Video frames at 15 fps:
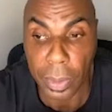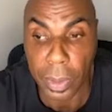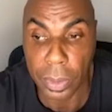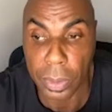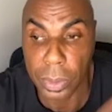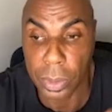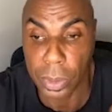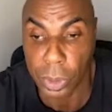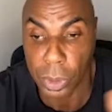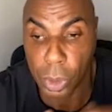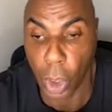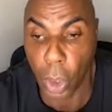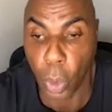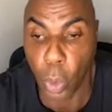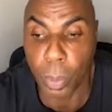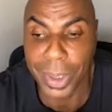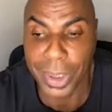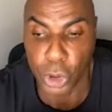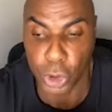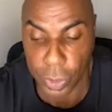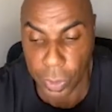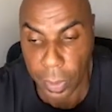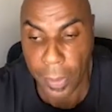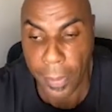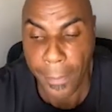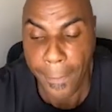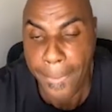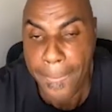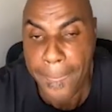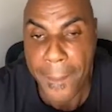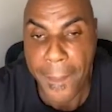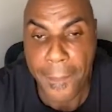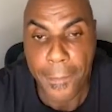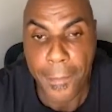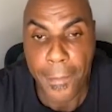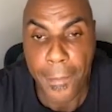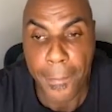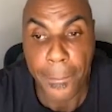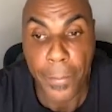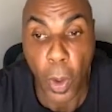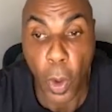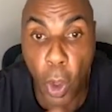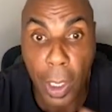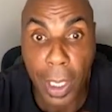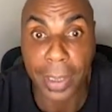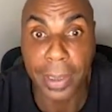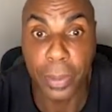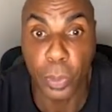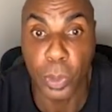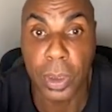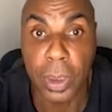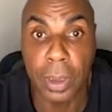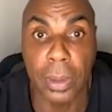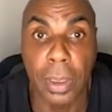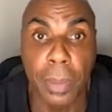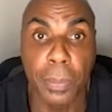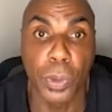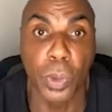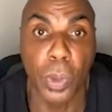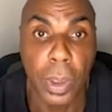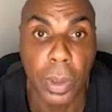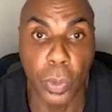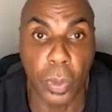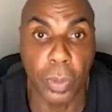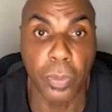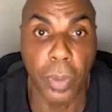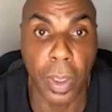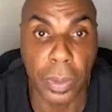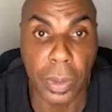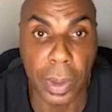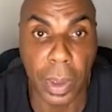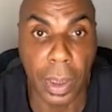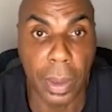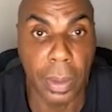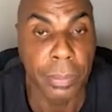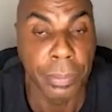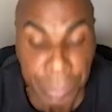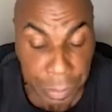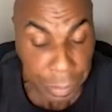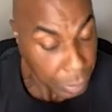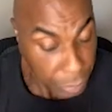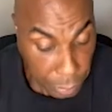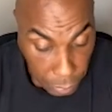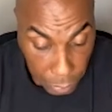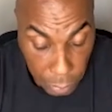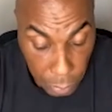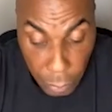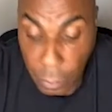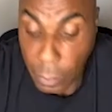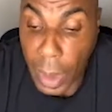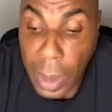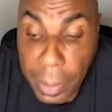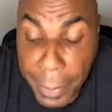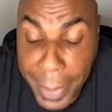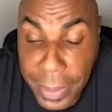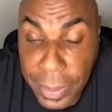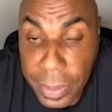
in Snohomish. And all I did was eat, sleep, and train 24 hours a day. And it makes a